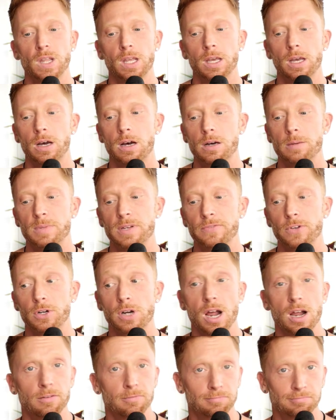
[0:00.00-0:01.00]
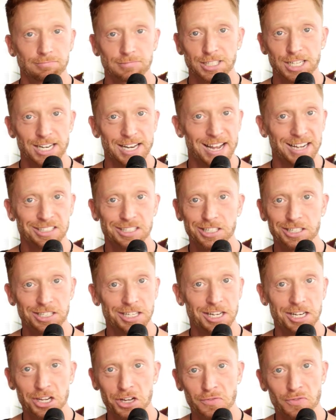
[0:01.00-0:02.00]
If you're not connected to
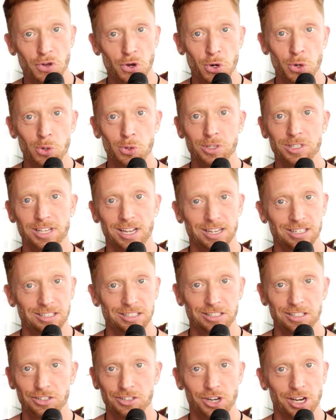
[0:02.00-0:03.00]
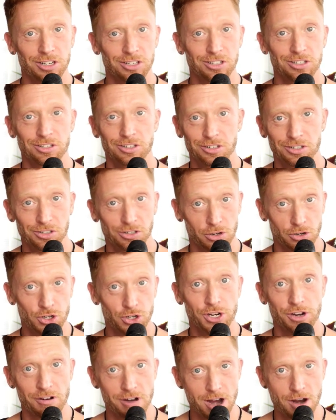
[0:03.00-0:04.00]
any of those, I suggest just
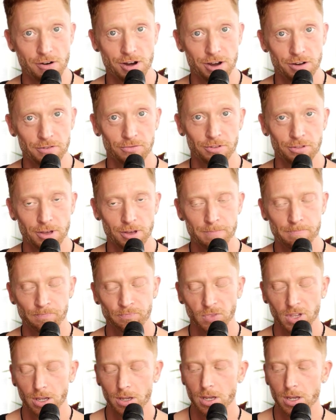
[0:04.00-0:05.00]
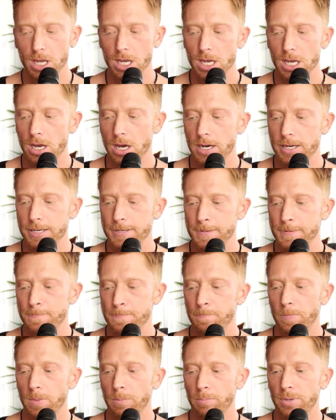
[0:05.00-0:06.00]
searching your area for them.
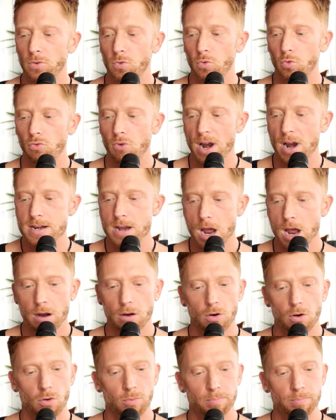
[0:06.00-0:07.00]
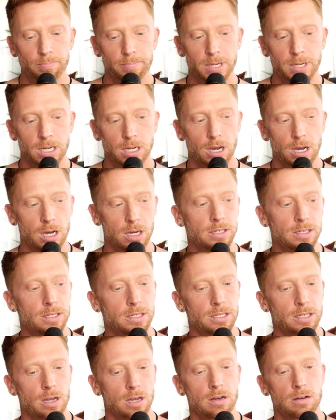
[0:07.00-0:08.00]
But right now, because
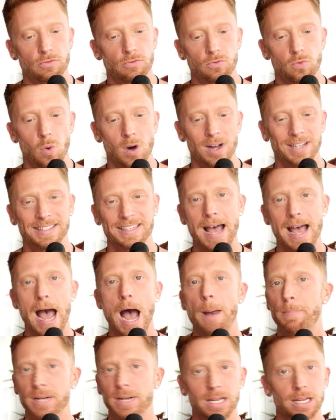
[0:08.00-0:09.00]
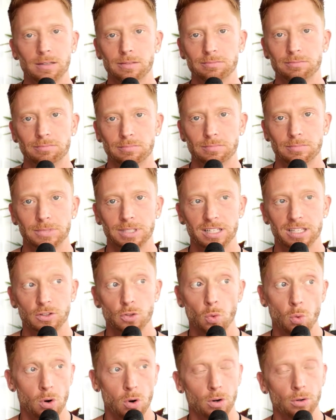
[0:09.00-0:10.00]
of what's happening in the
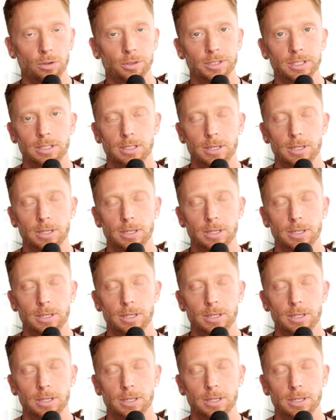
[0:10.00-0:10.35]
world,